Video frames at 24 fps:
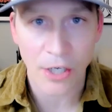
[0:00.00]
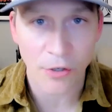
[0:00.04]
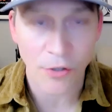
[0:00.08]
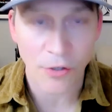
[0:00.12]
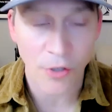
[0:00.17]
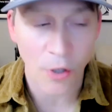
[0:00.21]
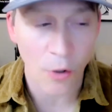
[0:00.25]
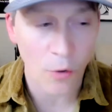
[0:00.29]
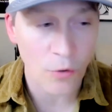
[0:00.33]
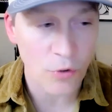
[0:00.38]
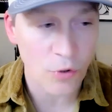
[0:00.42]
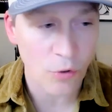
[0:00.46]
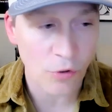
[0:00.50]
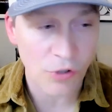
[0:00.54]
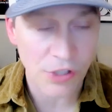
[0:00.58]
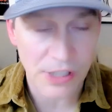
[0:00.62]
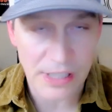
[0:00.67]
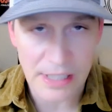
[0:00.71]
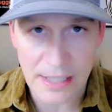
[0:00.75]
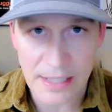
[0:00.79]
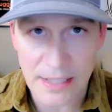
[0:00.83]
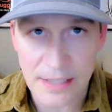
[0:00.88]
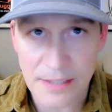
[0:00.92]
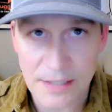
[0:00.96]
here knows who
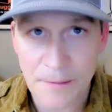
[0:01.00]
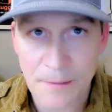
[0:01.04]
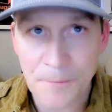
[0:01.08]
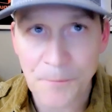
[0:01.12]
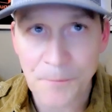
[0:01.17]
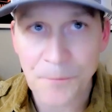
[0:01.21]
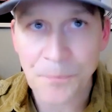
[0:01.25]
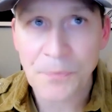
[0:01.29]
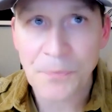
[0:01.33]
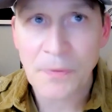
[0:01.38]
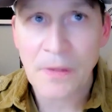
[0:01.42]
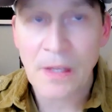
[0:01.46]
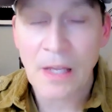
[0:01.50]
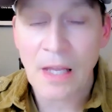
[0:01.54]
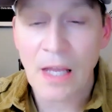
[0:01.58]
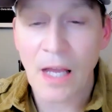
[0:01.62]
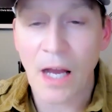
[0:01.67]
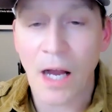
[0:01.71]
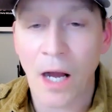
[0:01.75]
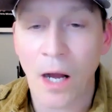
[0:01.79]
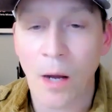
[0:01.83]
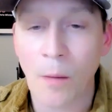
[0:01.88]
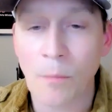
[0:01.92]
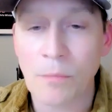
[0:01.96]
she is.
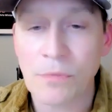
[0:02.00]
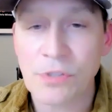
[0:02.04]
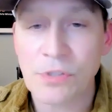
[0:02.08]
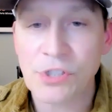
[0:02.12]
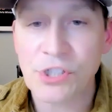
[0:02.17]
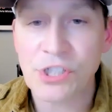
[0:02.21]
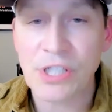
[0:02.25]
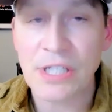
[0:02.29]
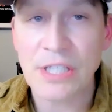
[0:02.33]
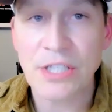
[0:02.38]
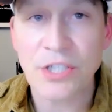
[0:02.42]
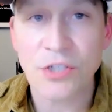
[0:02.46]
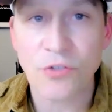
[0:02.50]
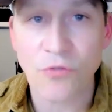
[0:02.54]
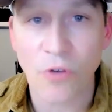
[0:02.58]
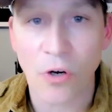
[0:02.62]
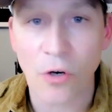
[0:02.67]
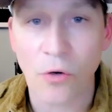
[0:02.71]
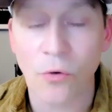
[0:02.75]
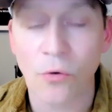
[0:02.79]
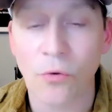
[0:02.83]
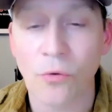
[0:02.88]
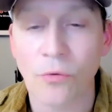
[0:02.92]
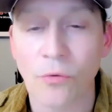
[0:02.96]
She
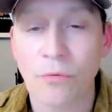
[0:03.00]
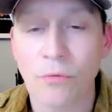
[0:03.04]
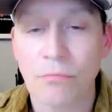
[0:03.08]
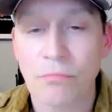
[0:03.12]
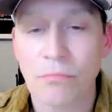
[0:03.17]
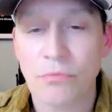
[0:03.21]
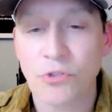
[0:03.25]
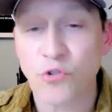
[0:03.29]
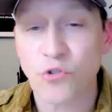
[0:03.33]
struggled